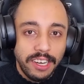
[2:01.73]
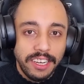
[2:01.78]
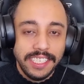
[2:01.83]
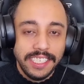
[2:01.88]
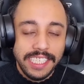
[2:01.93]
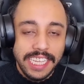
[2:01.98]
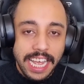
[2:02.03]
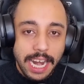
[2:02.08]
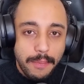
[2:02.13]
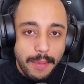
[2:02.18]

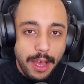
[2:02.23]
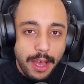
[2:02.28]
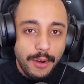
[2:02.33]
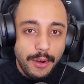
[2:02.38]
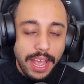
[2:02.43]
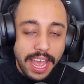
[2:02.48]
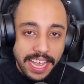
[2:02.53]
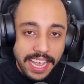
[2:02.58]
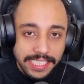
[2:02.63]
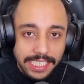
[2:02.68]
that amount
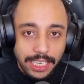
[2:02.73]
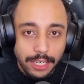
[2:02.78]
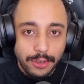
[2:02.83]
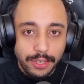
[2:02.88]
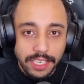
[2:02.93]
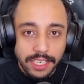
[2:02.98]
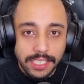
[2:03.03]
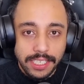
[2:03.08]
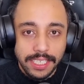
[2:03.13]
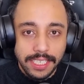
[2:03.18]
has
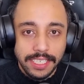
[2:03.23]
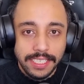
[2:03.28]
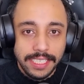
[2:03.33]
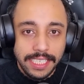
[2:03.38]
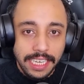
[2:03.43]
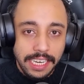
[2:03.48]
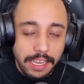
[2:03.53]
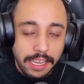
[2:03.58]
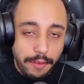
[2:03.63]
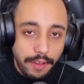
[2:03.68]
increased
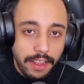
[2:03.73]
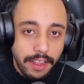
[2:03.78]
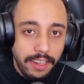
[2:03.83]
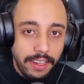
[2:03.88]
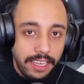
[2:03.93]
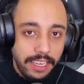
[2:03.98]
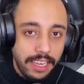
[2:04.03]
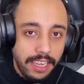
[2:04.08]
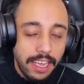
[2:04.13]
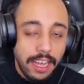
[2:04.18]

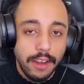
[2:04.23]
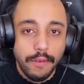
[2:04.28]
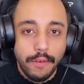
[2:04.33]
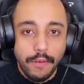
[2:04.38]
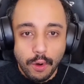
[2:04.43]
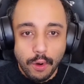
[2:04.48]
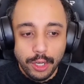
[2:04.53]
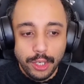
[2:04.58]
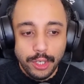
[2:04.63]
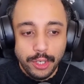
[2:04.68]
significantly,
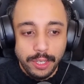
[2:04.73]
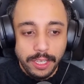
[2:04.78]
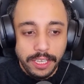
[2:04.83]
unfortunately.